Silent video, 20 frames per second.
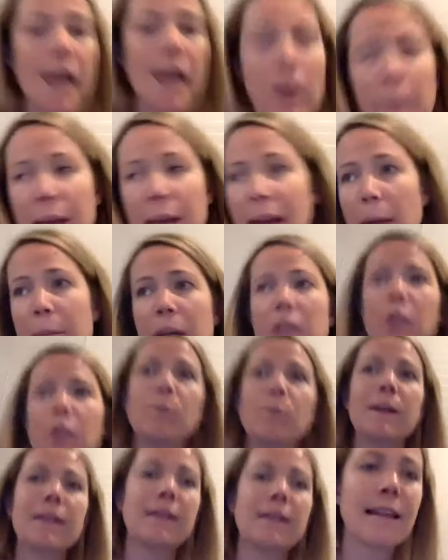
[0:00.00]
me I'm going to
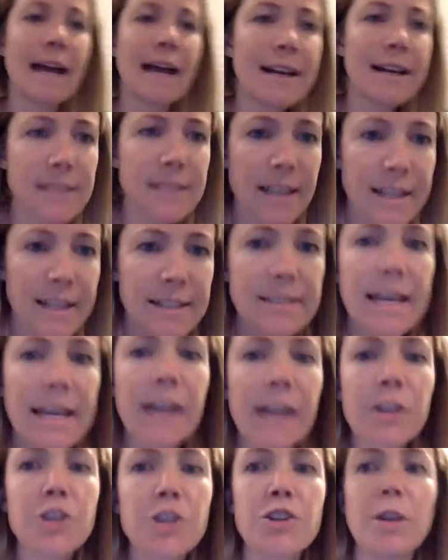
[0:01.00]
win a Lexus
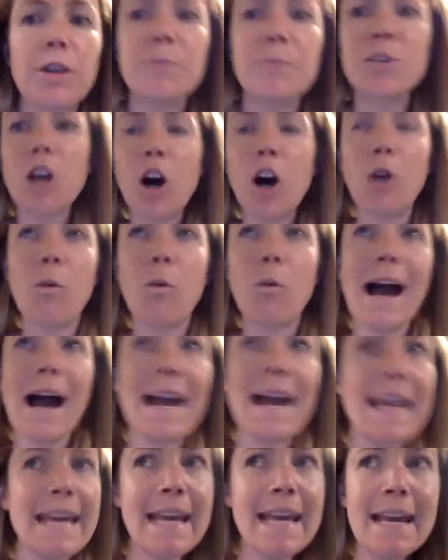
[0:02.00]
and a trip to
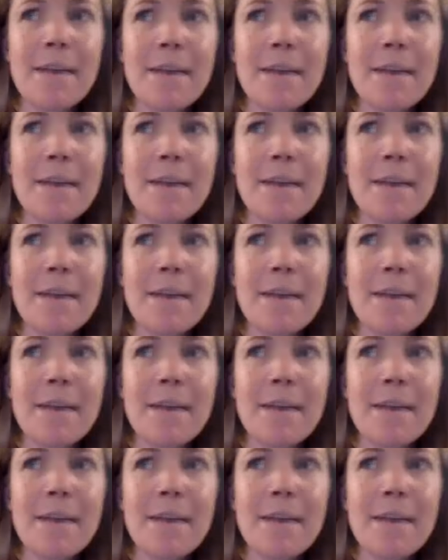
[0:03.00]
Hawaii